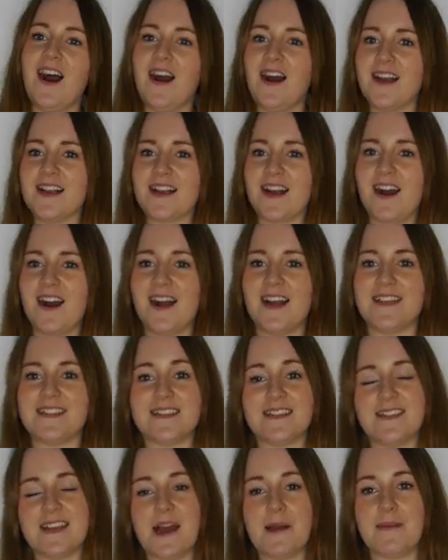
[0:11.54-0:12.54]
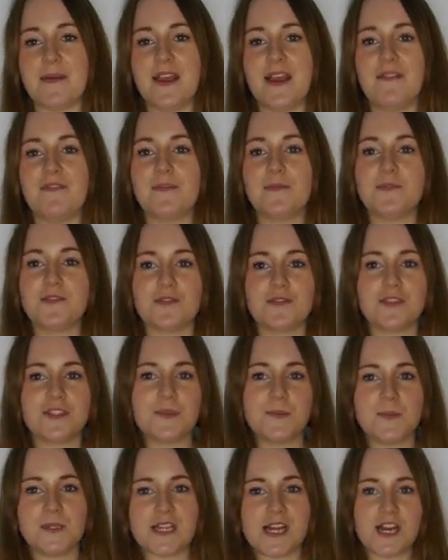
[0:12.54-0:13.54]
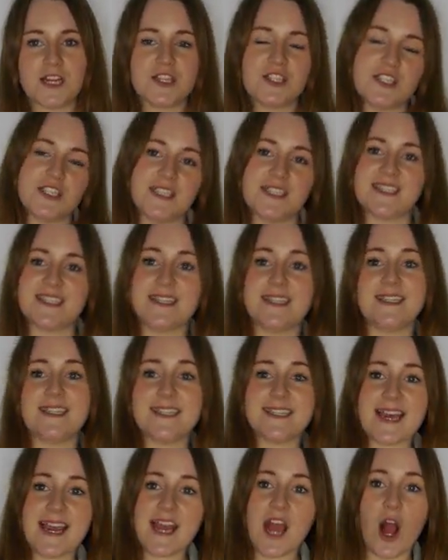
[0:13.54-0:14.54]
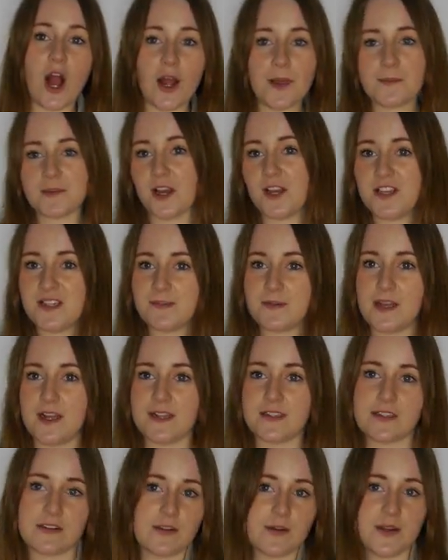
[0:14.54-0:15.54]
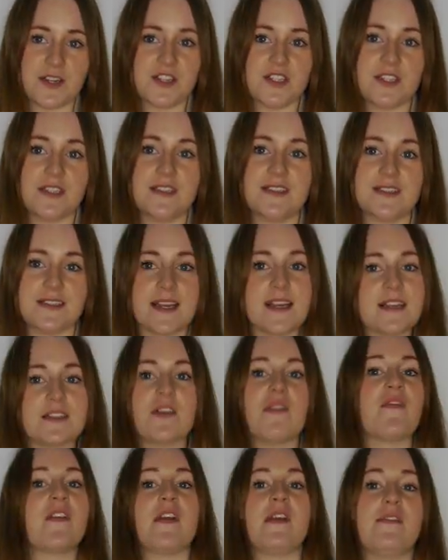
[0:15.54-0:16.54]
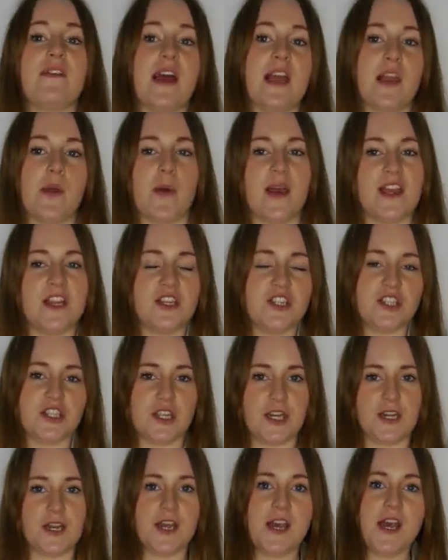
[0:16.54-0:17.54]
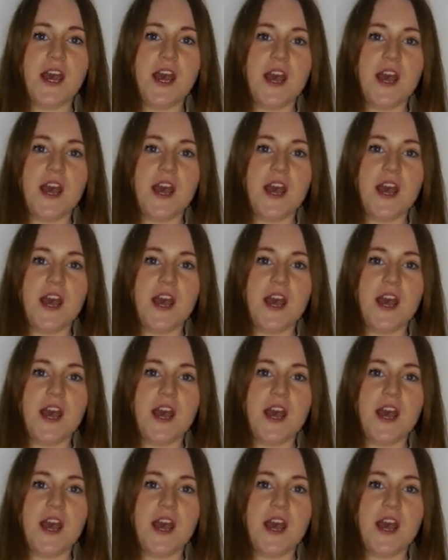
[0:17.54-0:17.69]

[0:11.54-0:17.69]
Hi guys, it's Abby from Daunton Productions, and today I'm going to be answering question 6 of the evaluation.